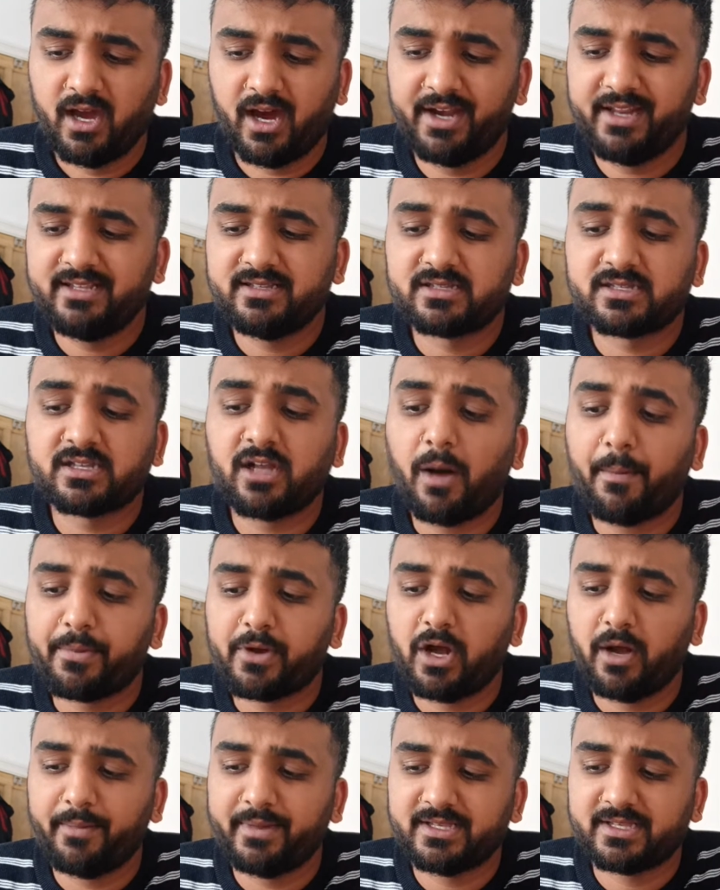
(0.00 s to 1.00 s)
I didn't stop
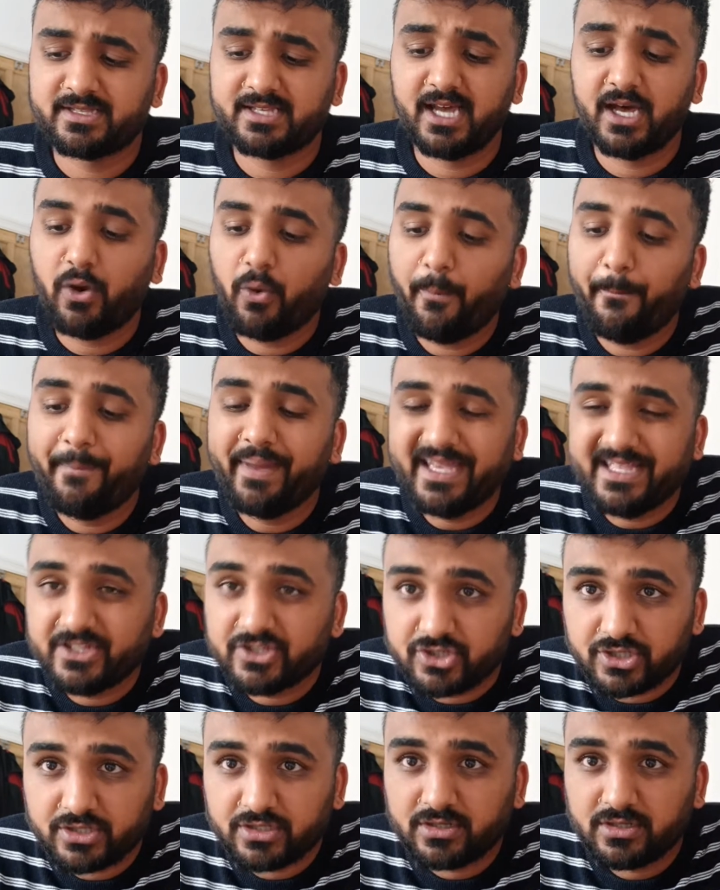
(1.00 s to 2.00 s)
coming to Turtle
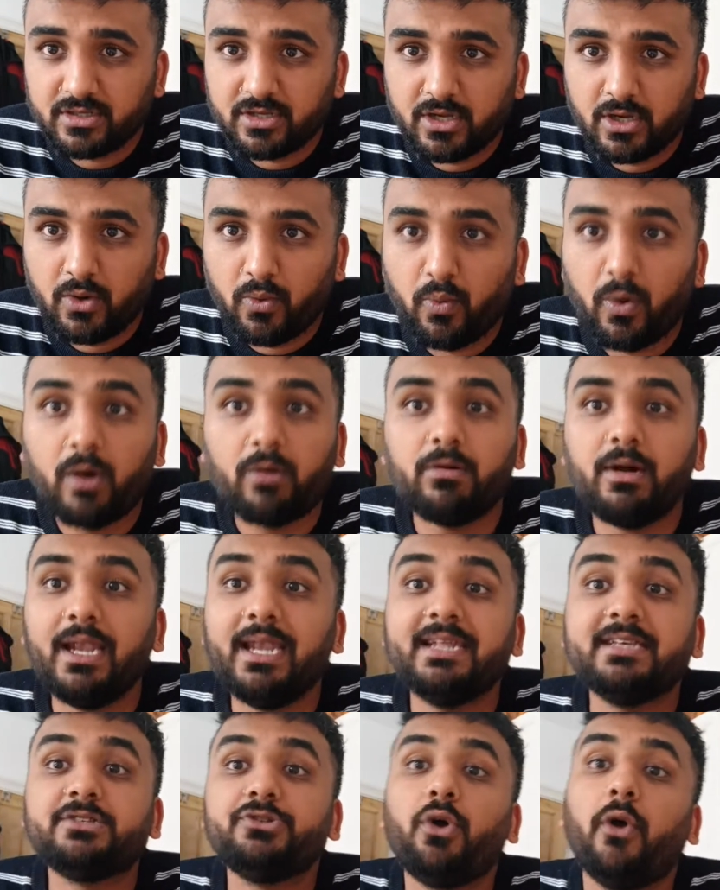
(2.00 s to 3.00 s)
Beach. Well, at
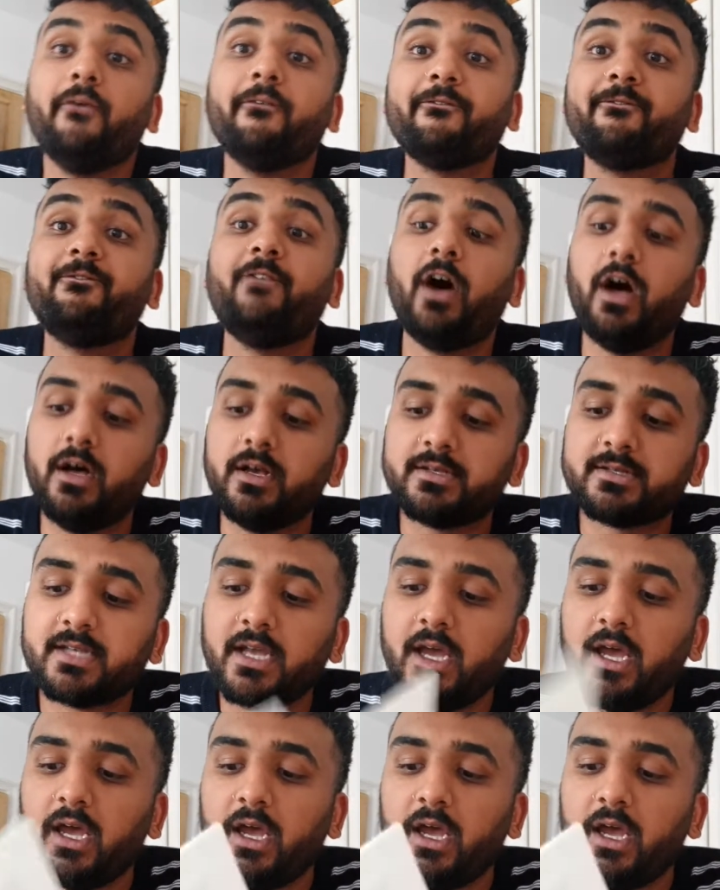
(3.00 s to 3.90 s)
least not at first.